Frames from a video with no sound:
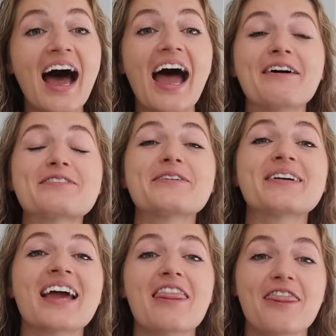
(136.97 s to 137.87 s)
I also
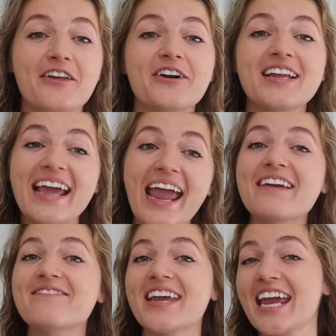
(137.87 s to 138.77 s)
get
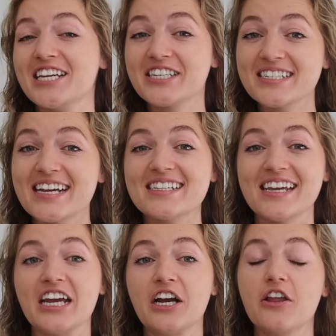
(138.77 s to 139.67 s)
38 vacation days a
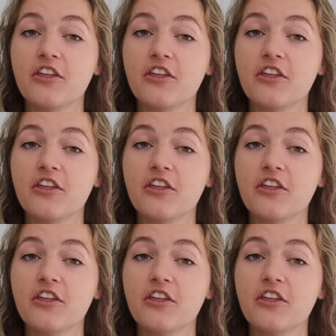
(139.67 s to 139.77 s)
year,